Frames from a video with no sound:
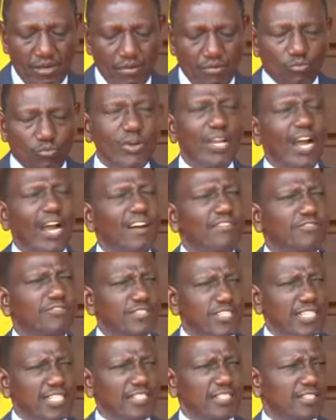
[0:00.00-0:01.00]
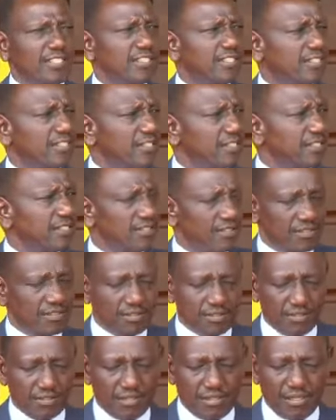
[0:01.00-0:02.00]
We have since,
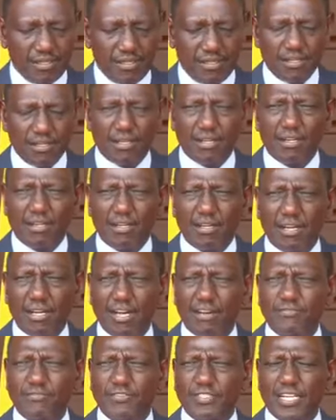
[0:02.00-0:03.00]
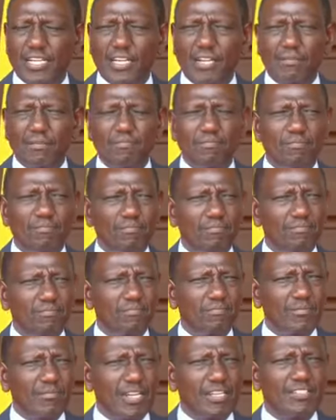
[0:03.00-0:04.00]
after
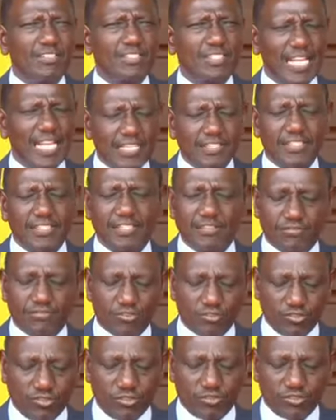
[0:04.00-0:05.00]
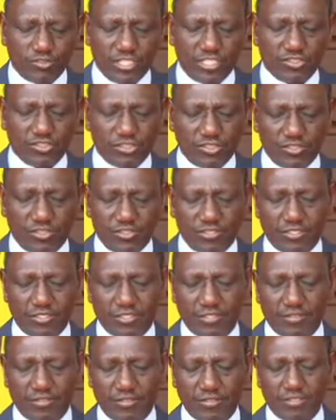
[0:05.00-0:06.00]
extensive consultations,
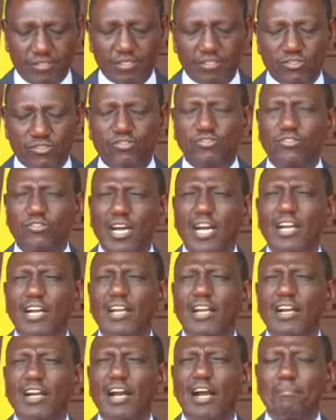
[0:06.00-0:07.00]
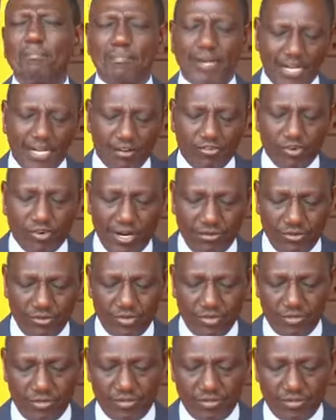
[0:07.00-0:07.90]
struck a middle ground,